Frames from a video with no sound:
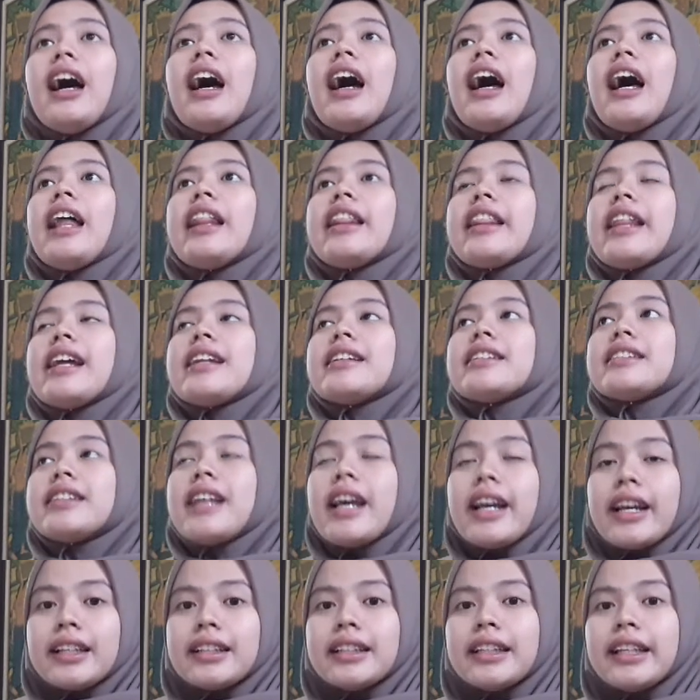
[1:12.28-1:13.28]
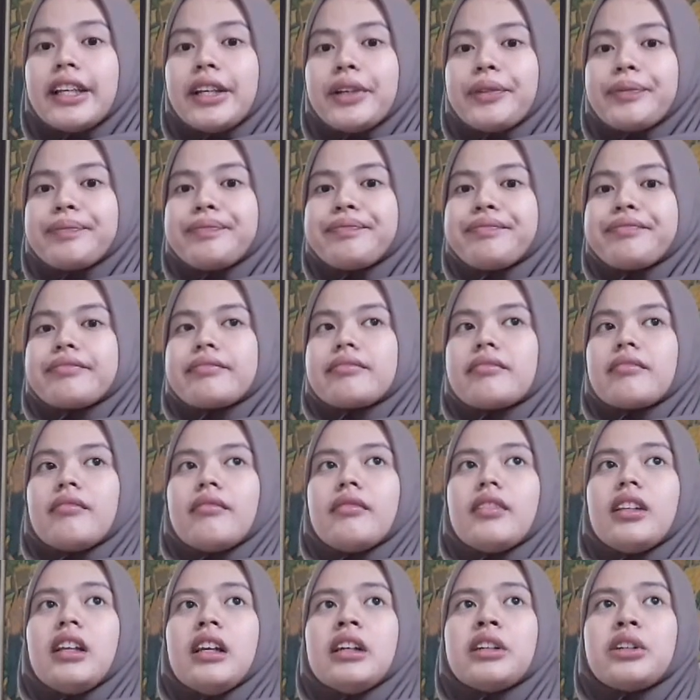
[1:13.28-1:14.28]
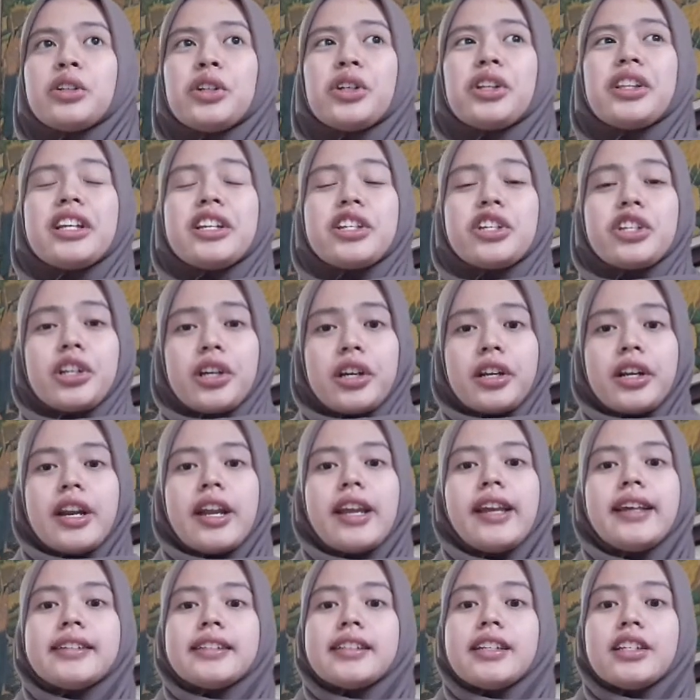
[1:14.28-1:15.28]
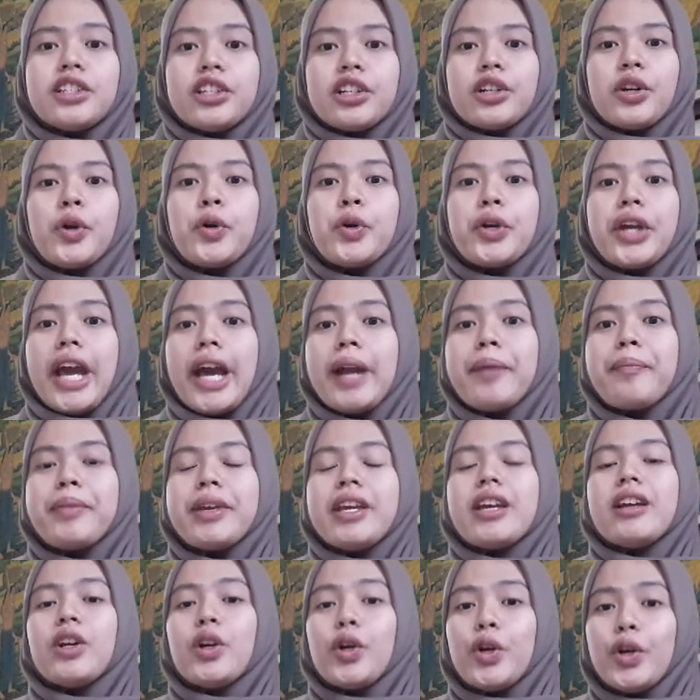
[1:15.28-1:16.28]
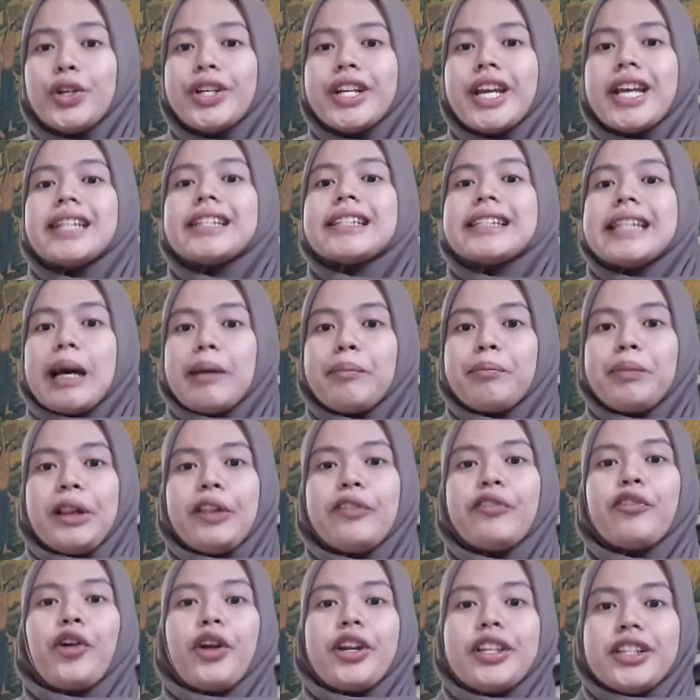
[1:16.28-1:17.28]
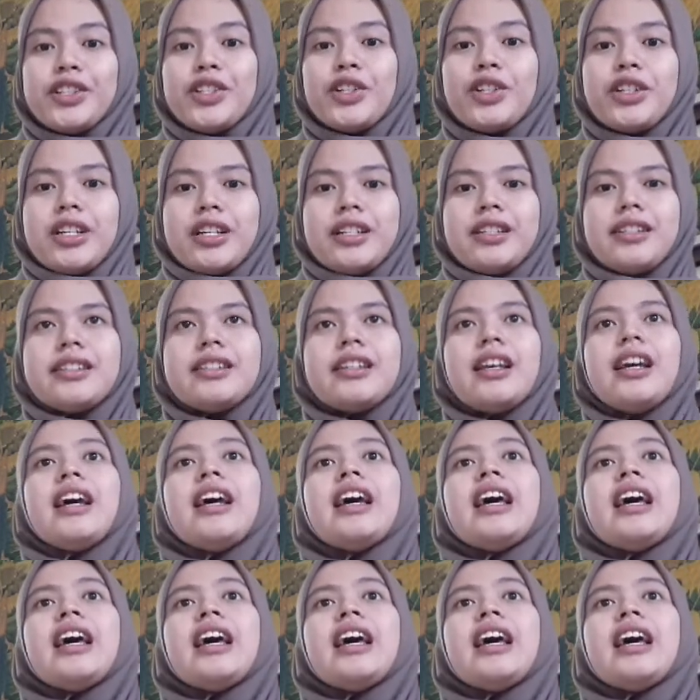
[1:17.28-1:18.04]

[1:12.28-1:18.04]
And then secondly, a good teacher is teacher who can be a good example for his students.